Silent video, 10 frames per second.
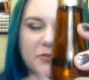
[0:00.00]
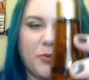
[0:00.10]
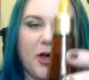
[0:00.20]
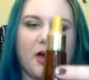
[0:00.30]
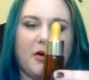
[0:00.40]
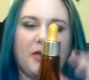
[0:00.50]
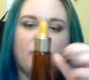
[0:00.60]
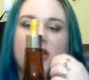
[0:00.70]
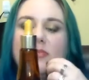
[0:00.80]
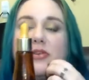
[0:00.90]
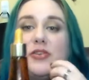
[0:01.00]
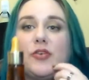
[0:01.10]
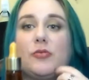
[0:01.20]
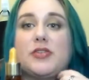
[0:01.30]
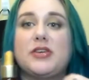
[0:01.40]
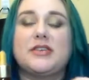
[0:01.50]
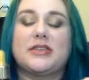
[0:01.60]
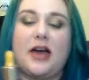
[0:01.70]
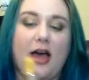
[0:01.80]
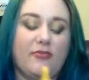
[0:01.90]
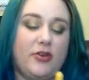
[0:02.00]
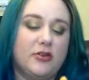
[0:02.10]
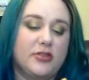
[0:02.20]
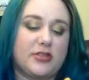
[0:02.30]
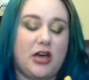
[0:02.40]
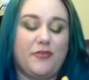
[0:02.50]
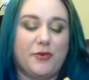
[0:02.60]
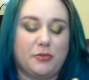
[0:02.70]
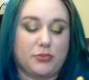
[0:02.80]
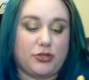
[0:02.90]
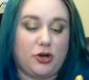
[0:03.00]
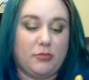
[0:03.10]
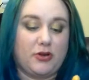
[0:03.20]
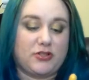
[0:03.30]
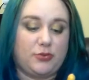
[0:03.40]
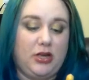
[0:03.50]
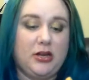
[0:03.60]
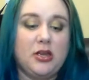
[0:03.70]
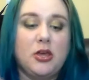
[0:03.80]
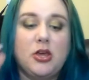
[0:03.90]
as well. And what I've been doing with this, I figured this out from Starberry Sweet.